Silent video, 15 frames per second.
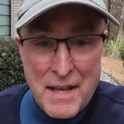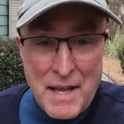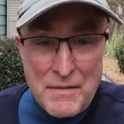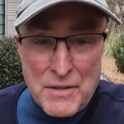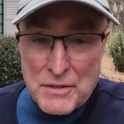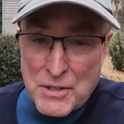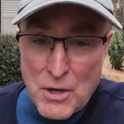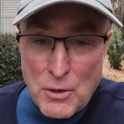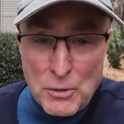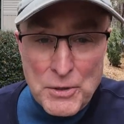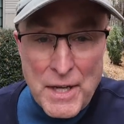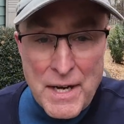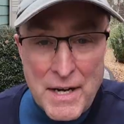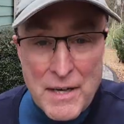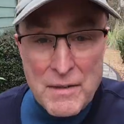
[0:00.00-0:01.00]
And this
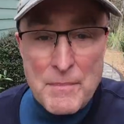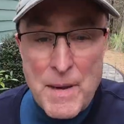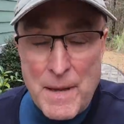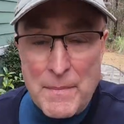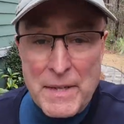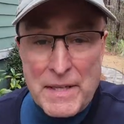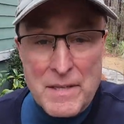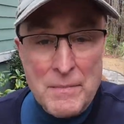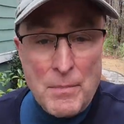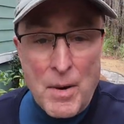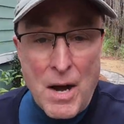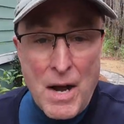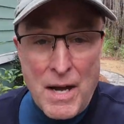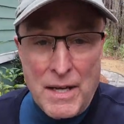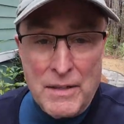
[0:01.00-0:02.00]
cold air may be
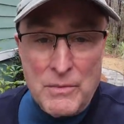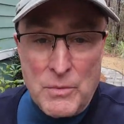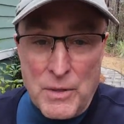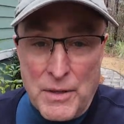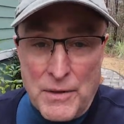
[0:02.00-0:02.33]
combined